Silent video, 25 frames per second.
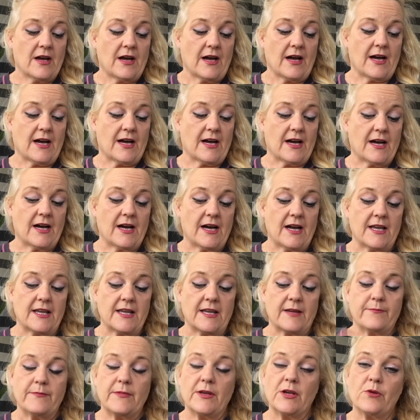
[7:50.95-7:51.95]

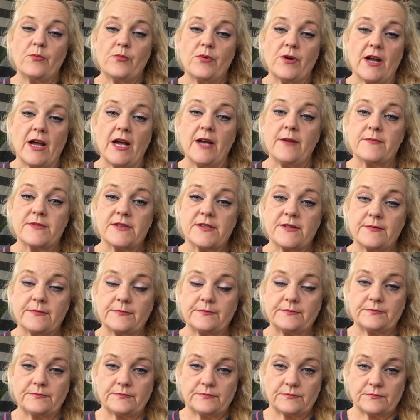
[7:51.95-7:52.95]
I meal prepped
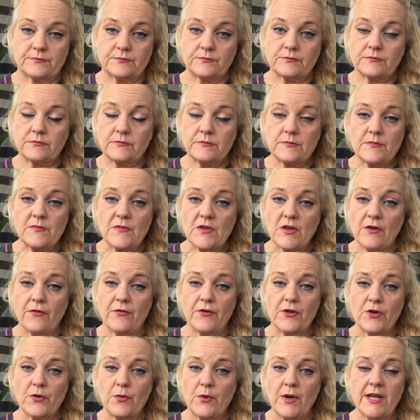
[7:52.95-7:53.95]

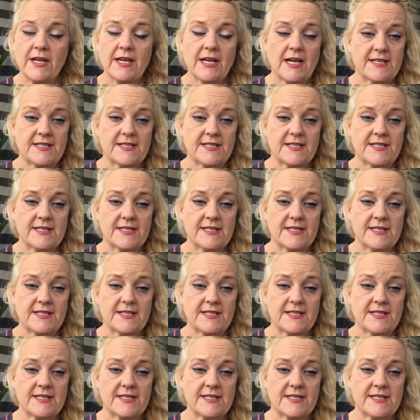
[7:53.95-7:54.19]
for the week.